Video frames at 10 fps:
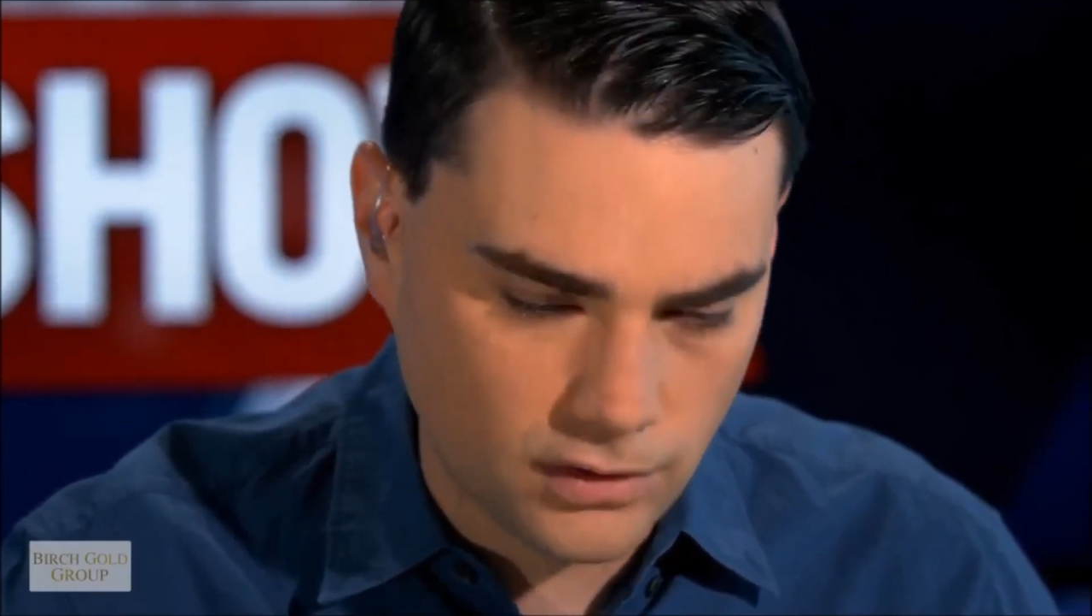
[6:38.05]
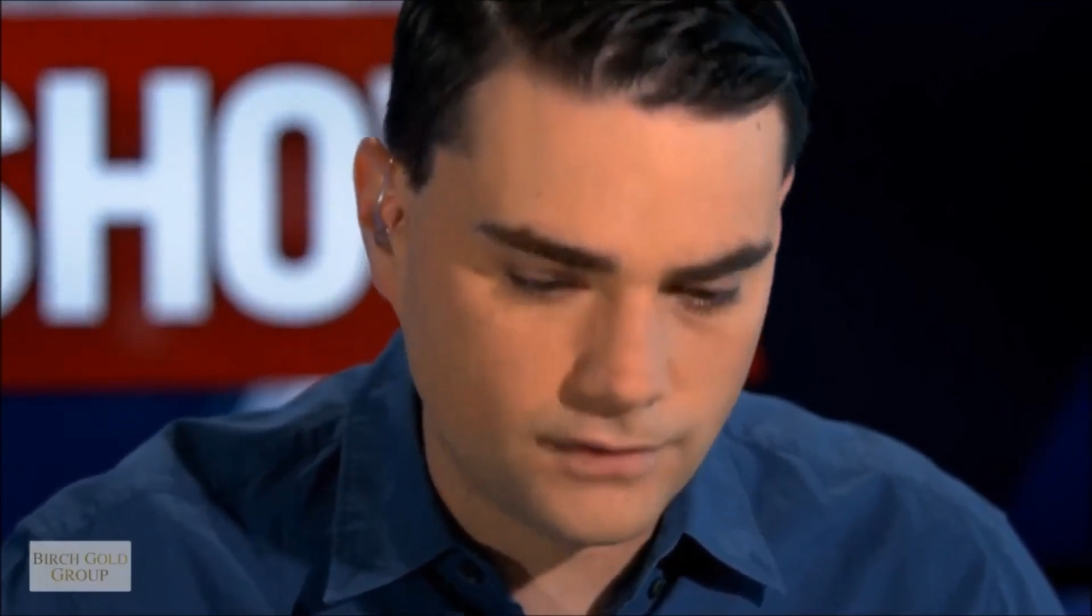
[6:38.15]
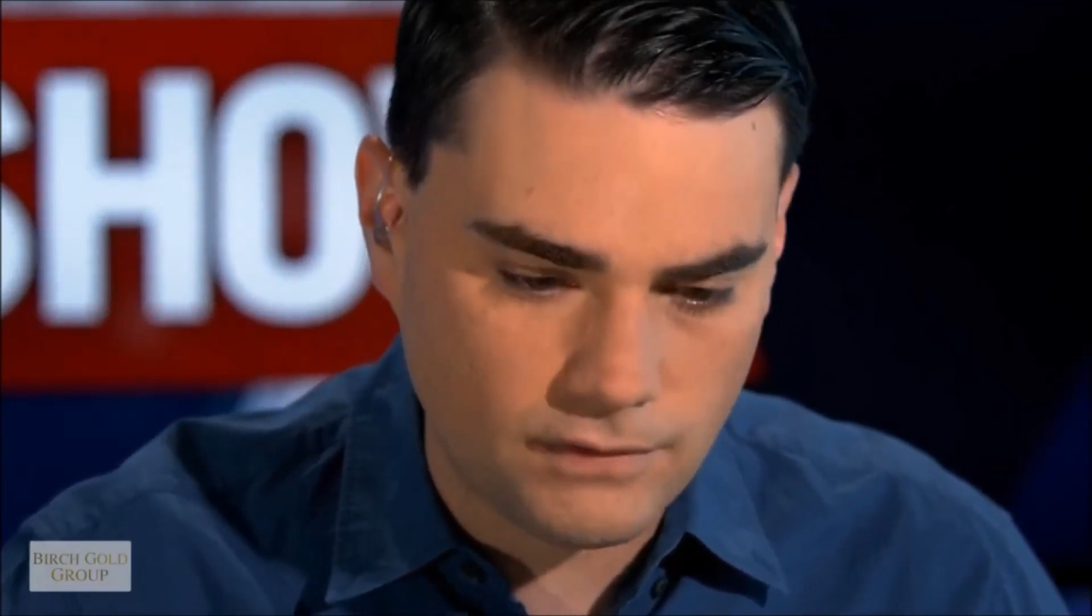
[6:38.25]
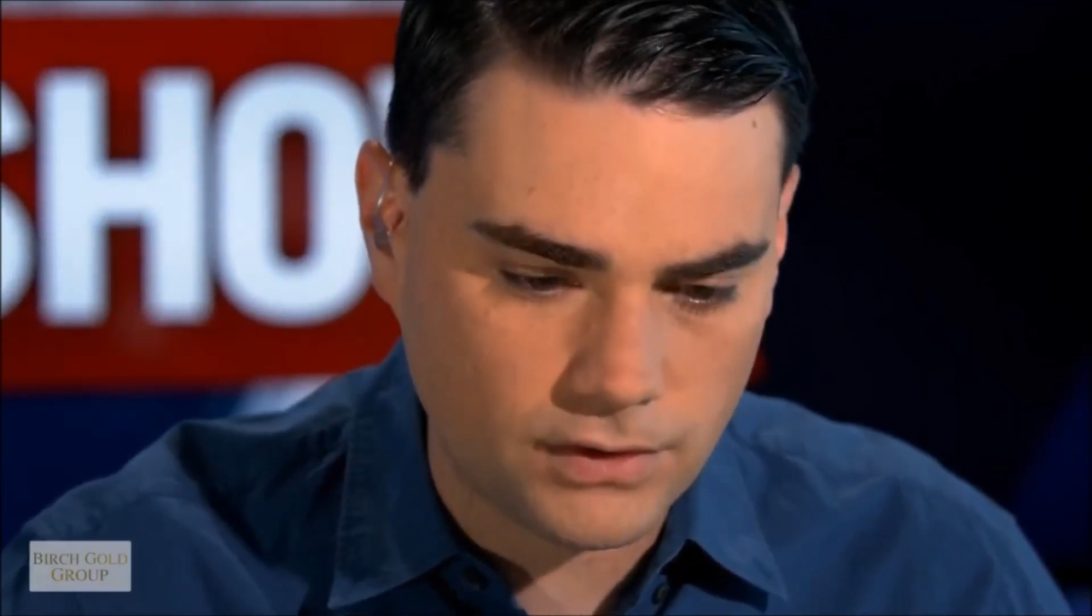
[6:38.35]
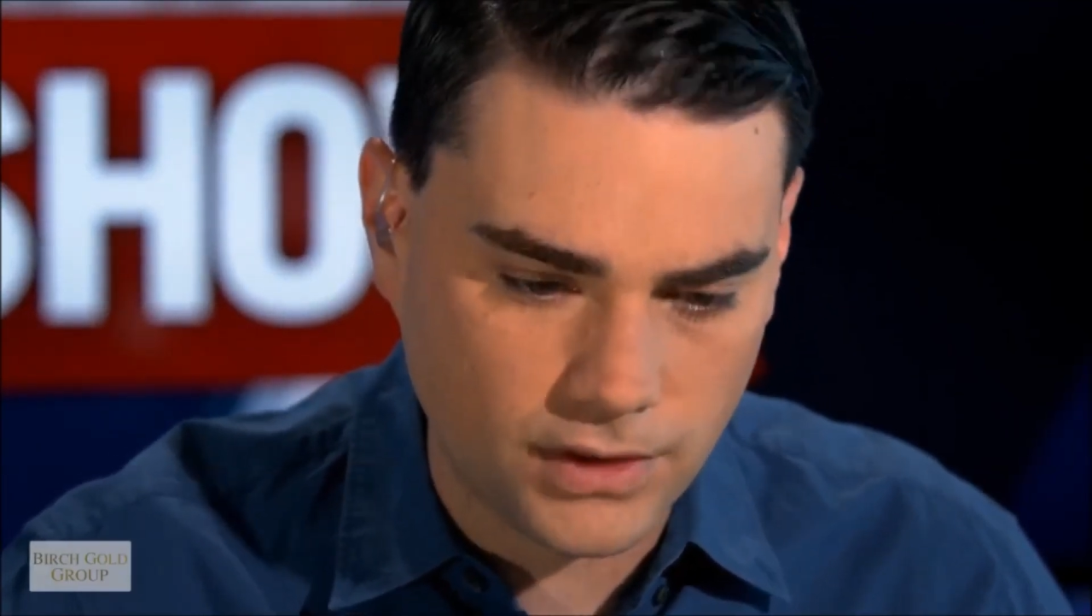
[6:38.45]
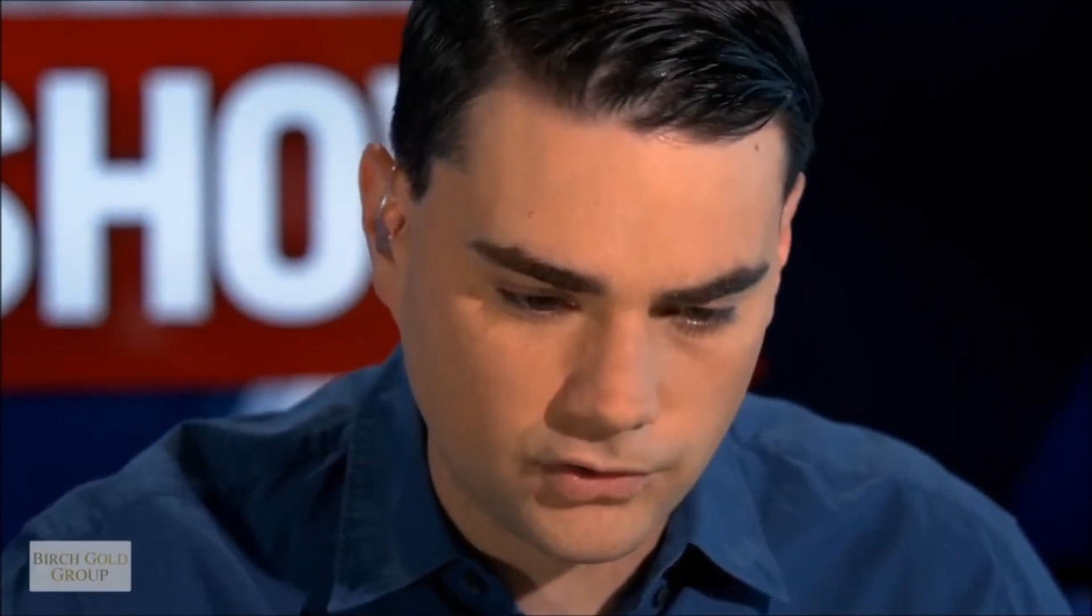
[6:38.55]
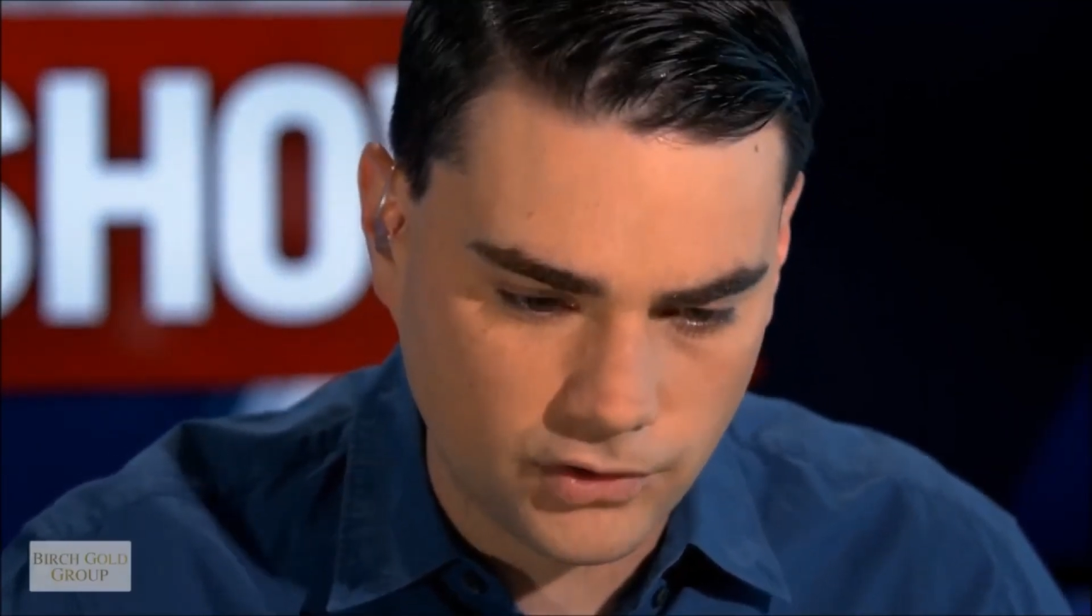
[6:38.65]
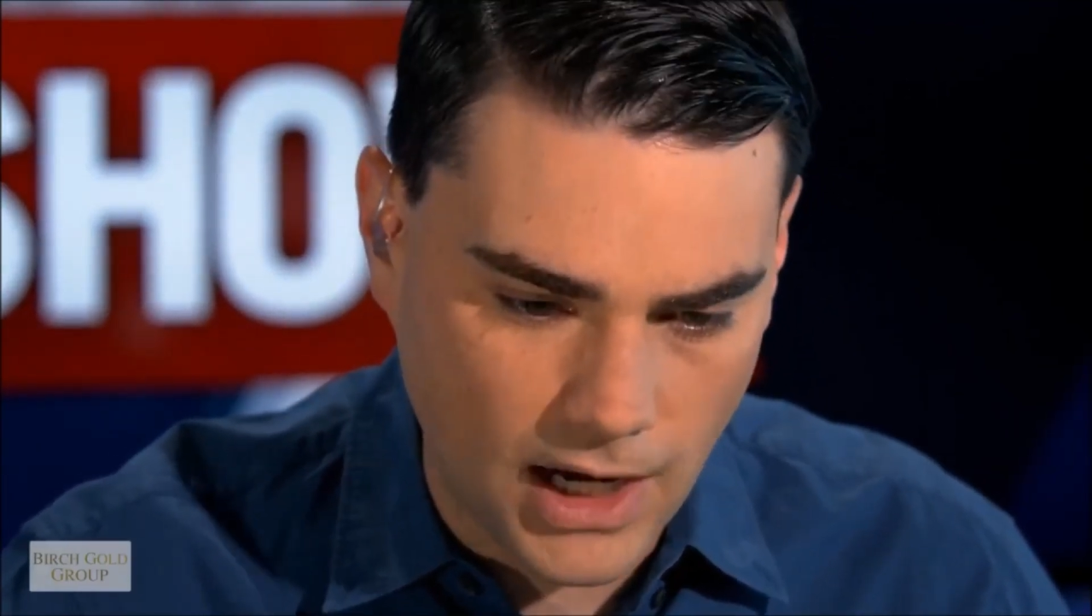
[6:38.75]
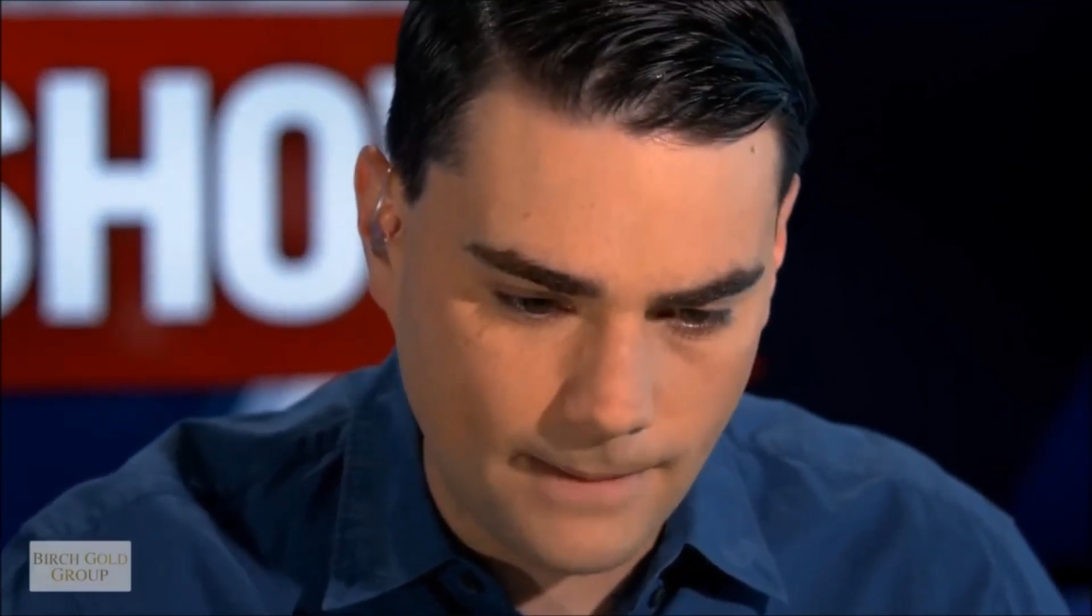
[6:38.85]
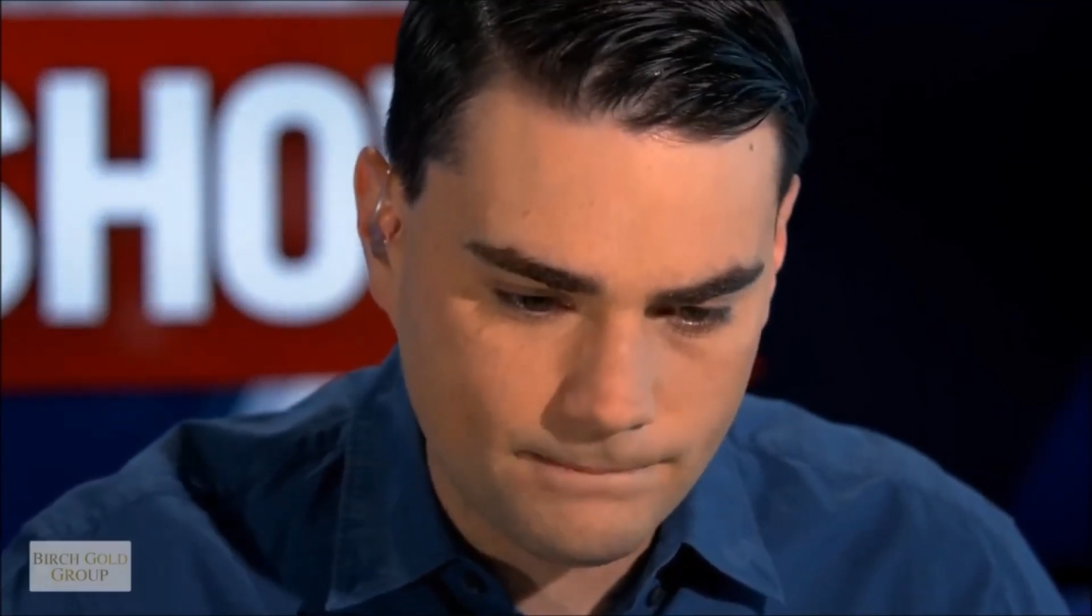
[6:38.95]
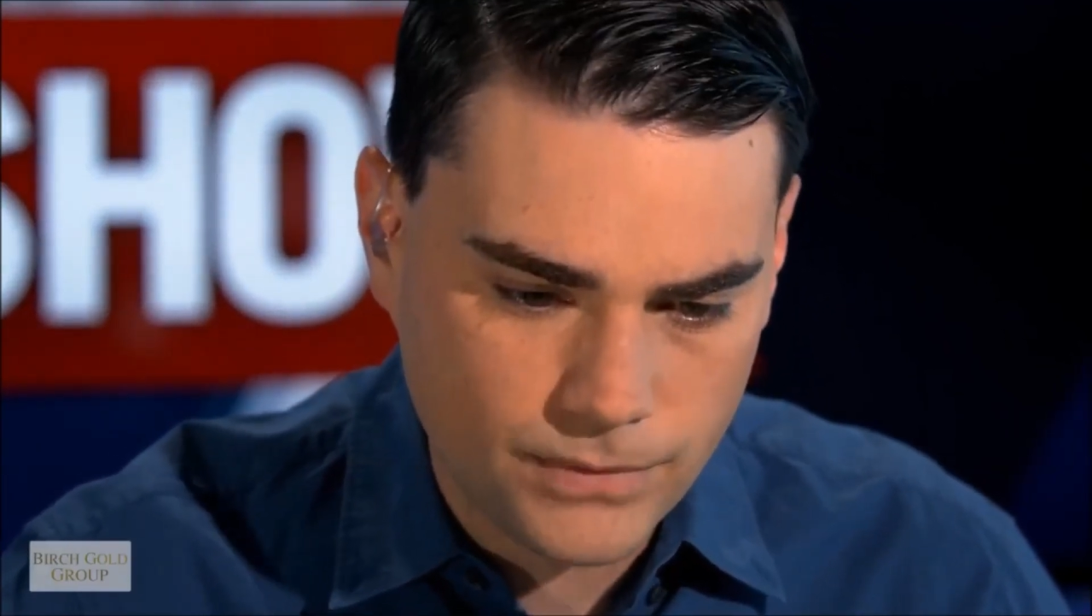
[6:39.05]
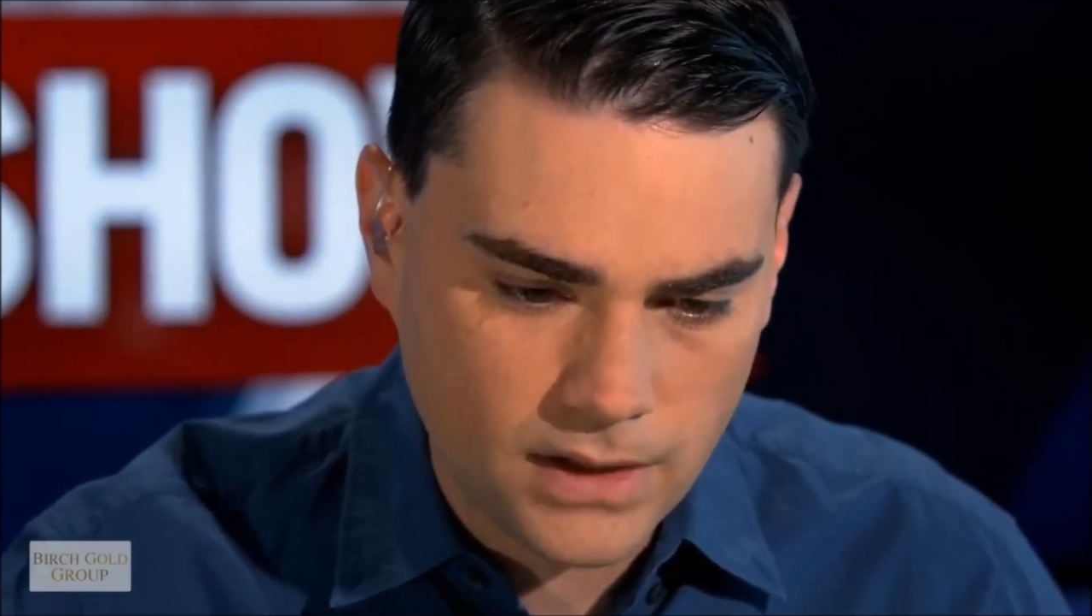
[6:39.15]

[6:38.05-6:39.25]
deserved everything she got.